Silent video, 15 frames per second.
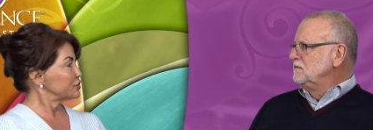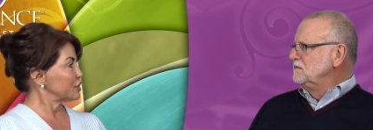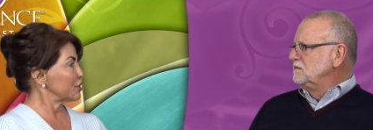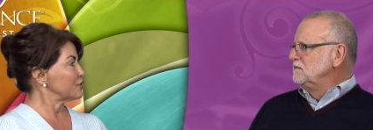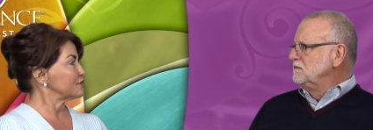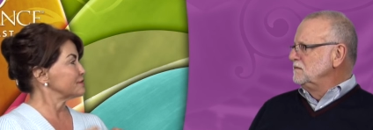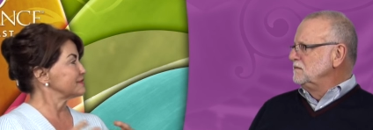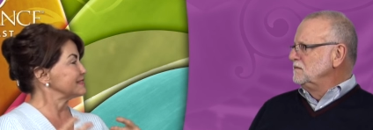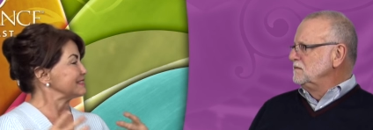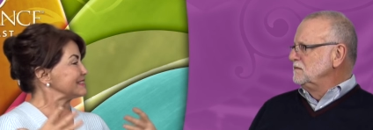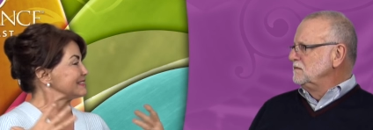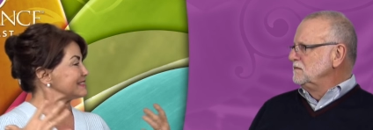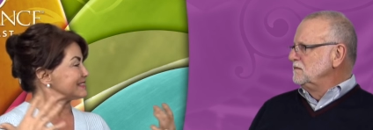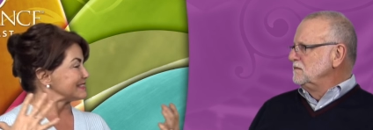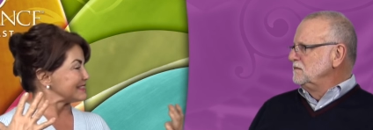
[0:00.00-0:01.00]
Speaker 1: So
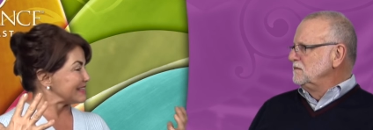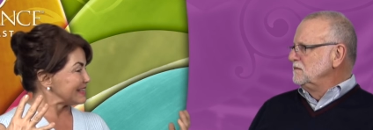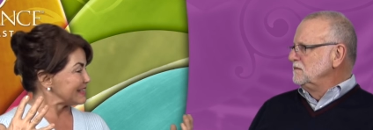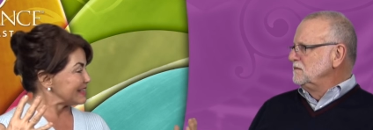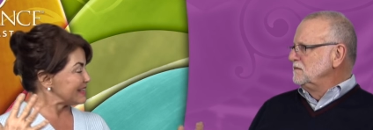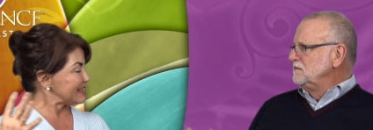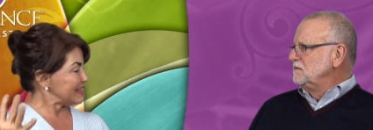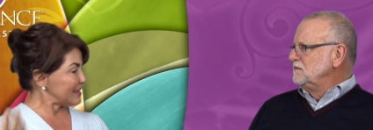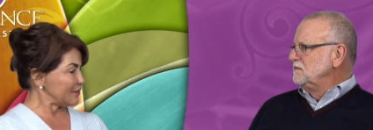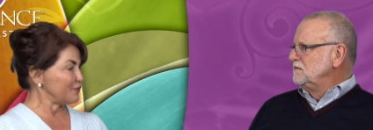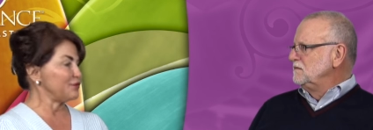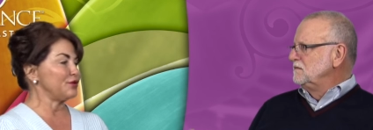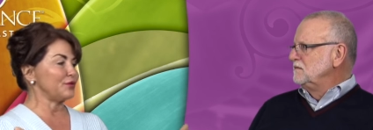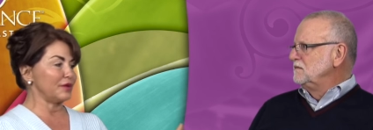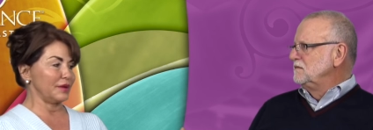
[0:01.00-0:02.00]

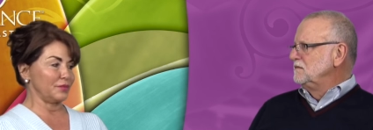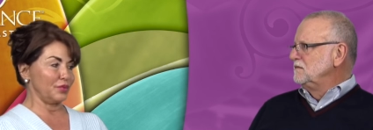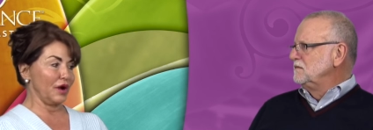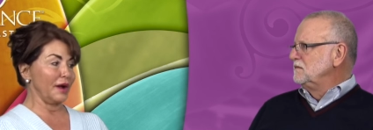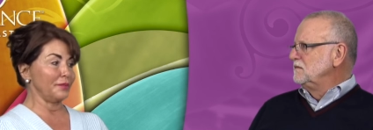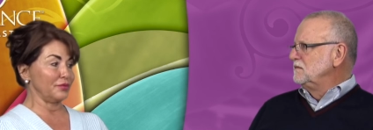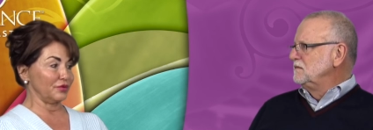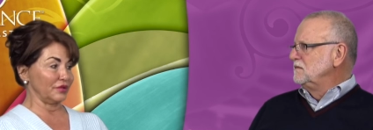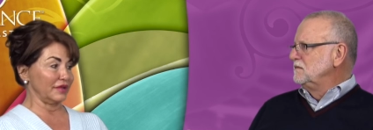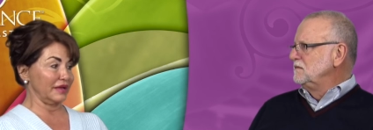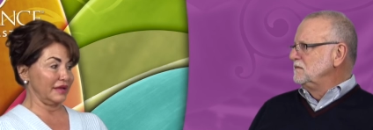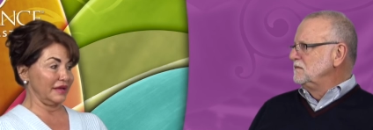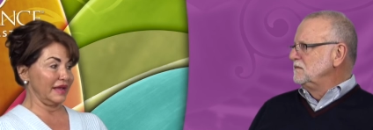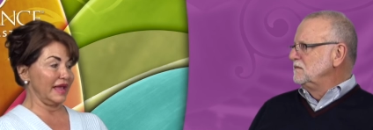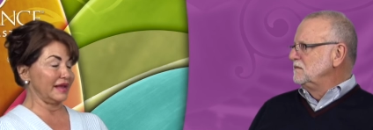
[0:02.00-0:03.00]
if you eat
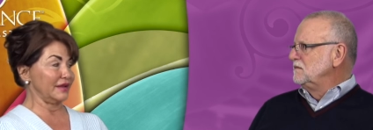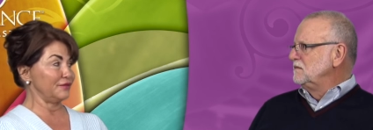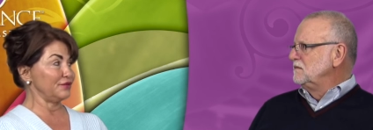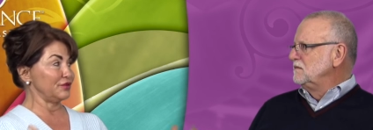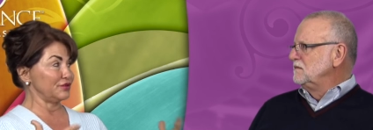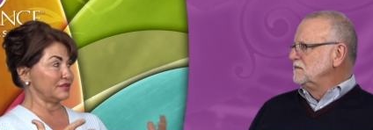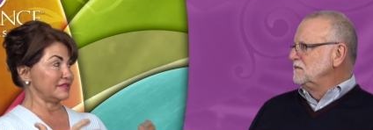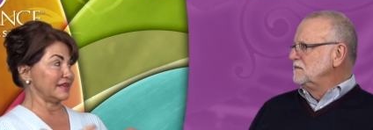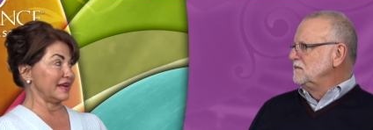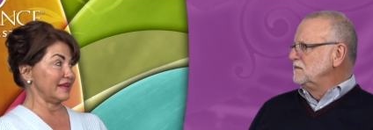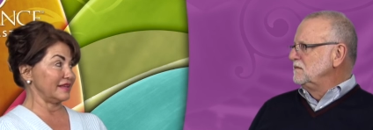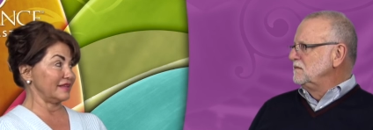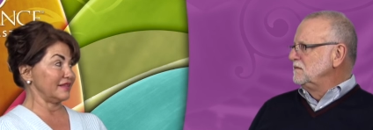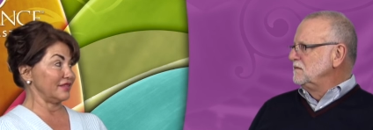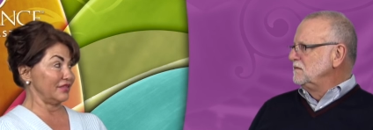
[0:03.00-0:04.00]
properly and if you
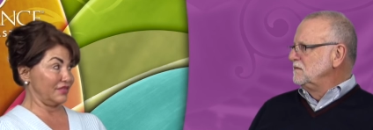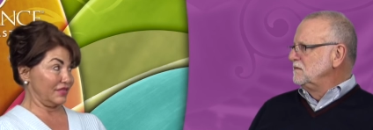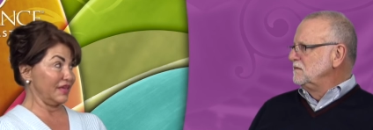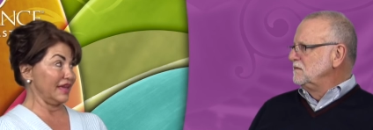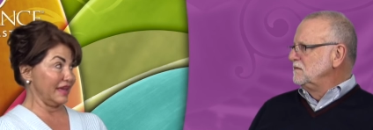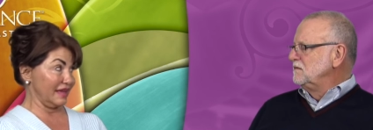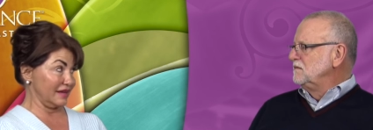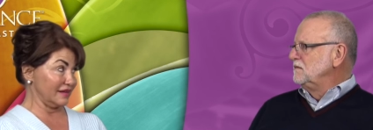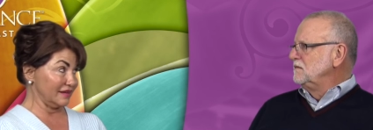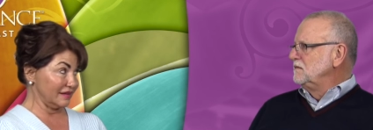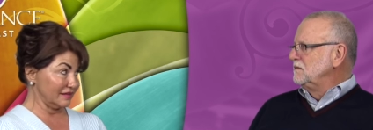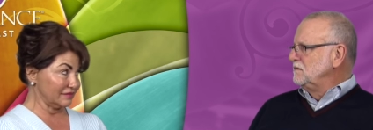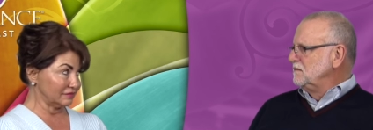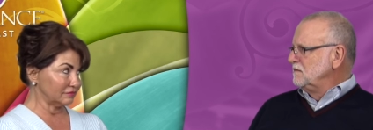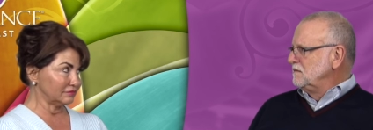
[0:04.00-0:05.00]
stay thin,
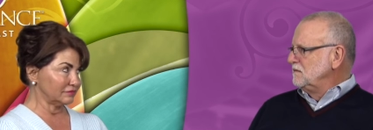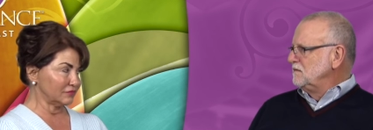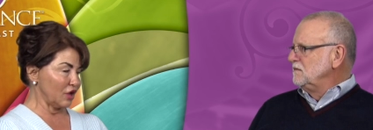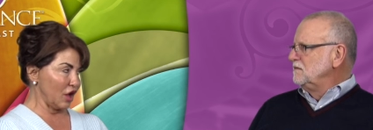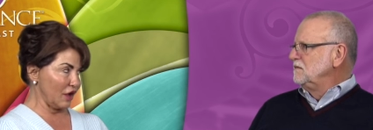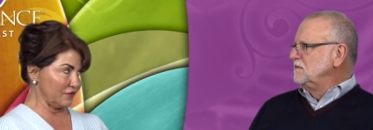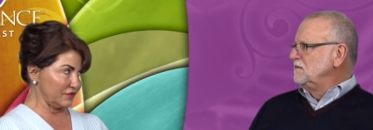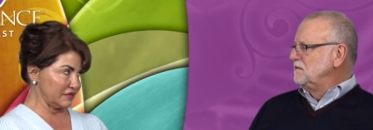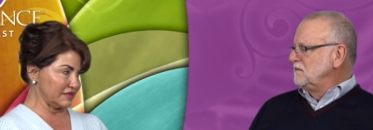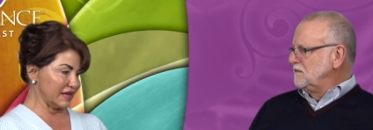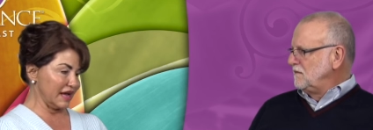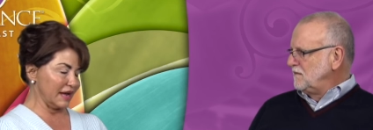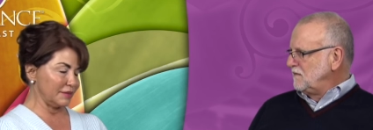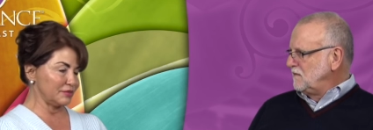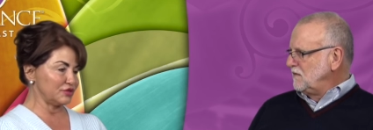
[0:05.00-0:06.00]

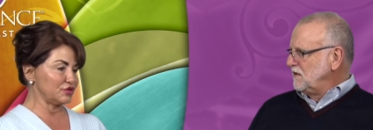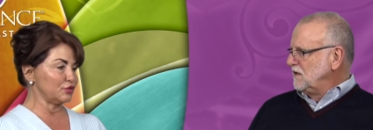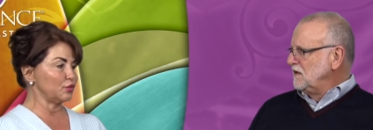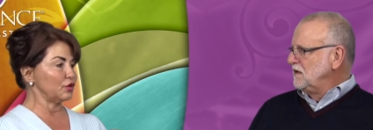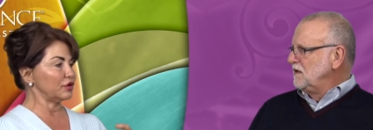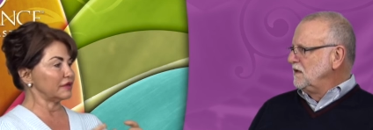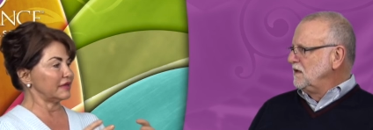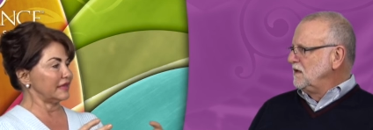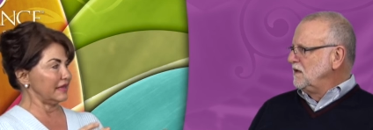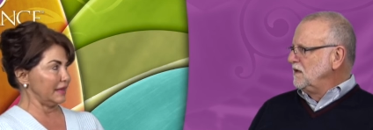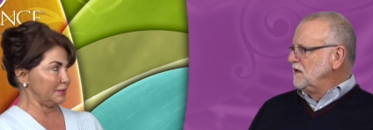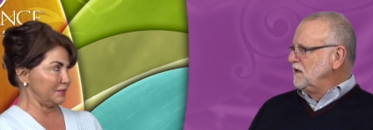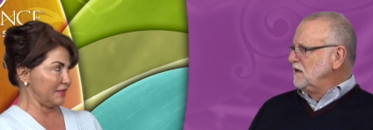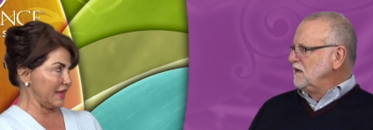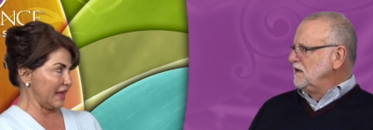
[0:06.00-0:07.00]
oftentimes you will
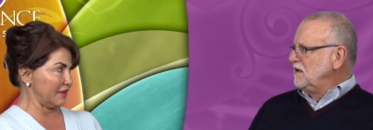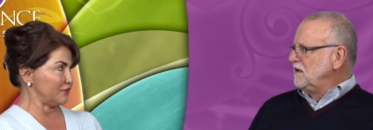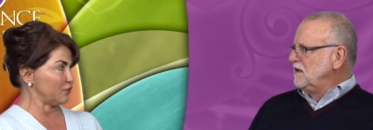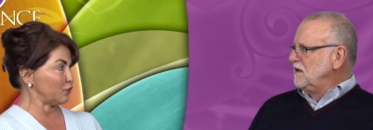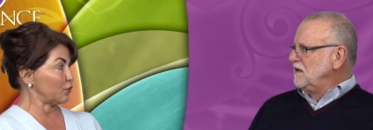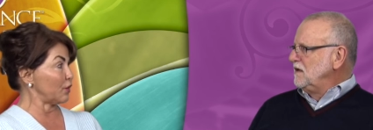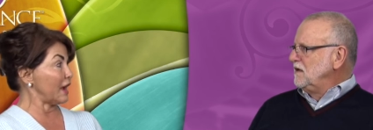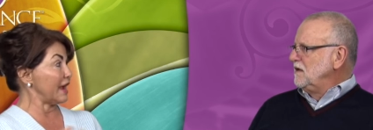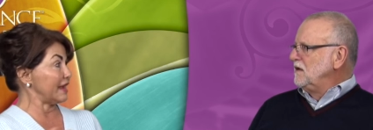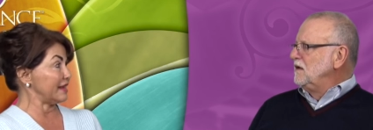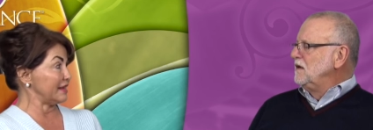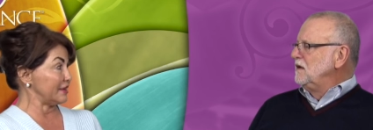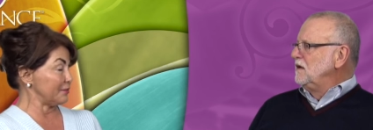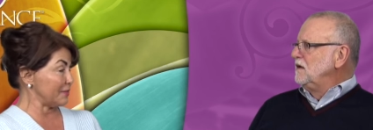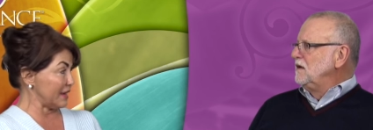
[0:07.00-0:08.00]
keep that
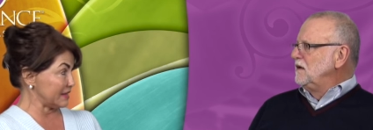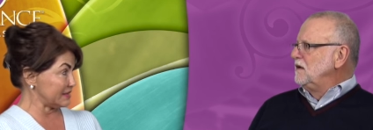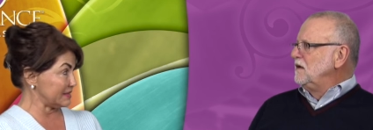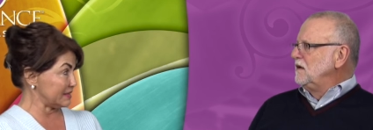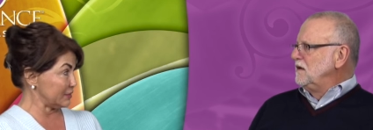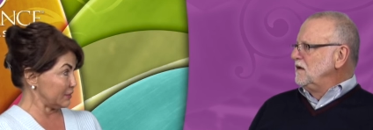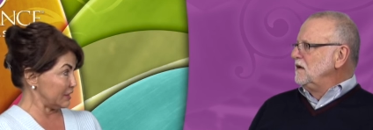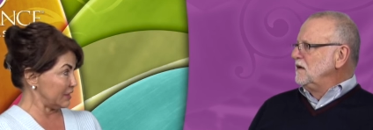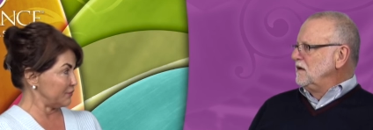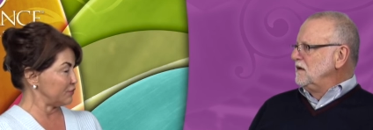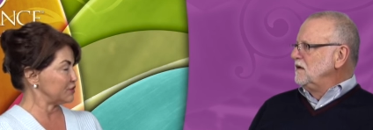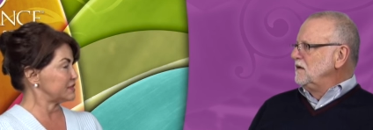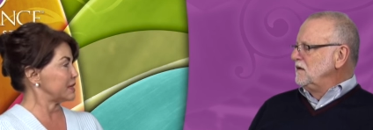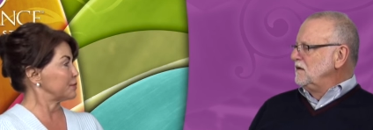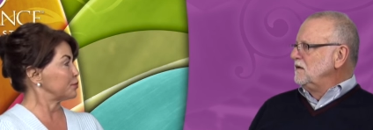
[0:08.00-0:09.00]
variety of bacteria if
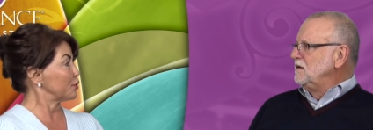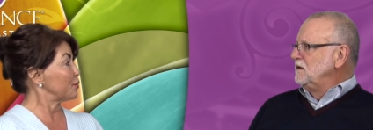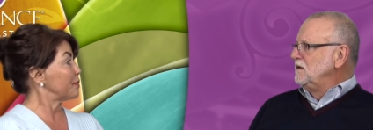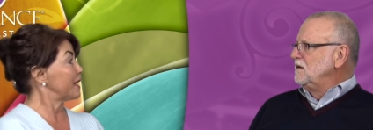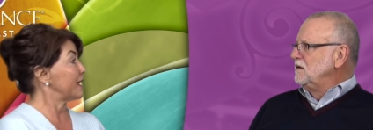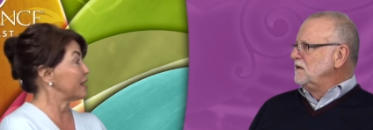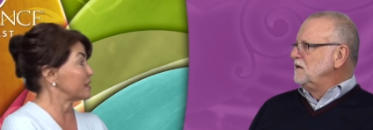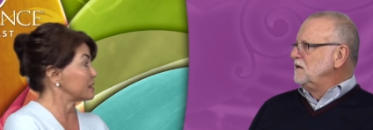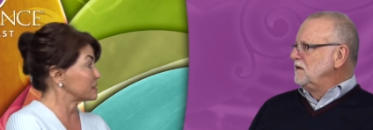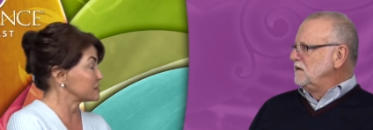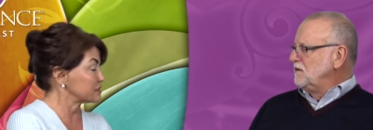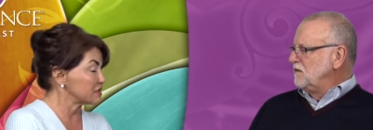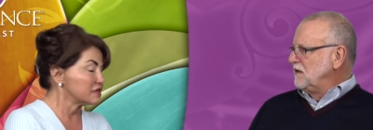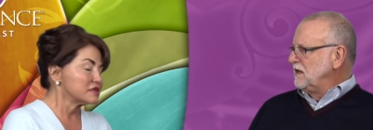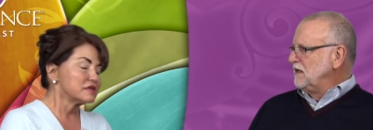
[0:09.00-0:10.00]
you take
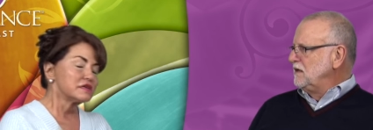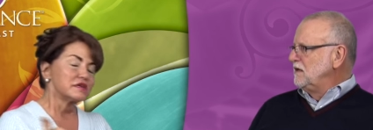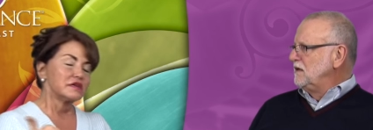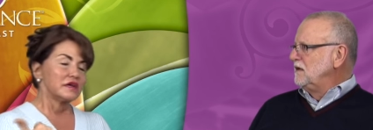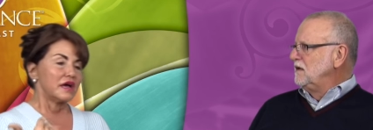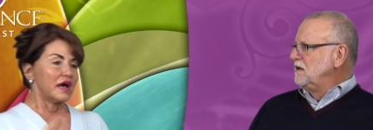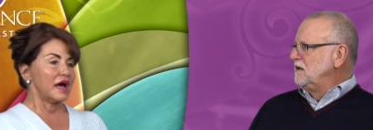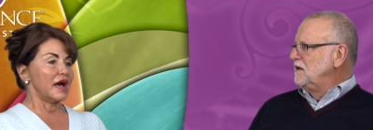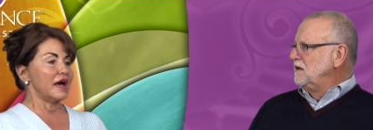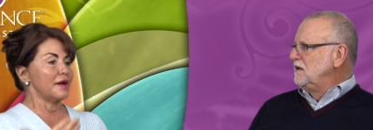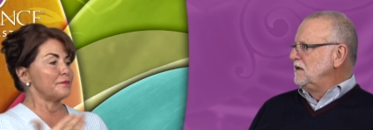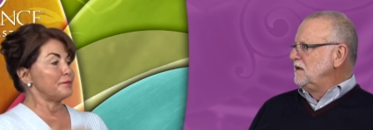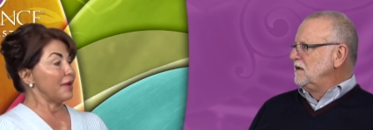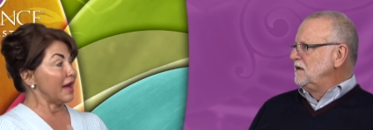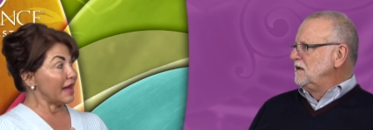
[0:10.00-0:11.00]
probiotics. Right.
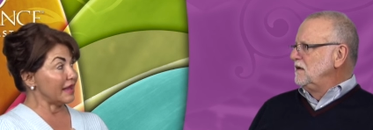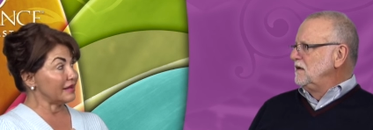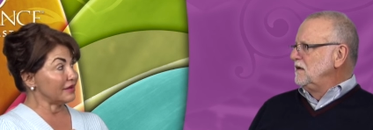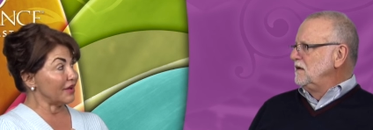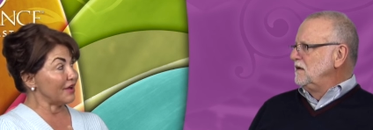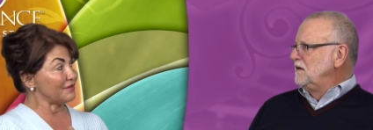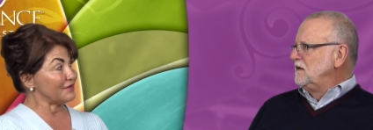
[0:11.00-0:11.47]
Uh, but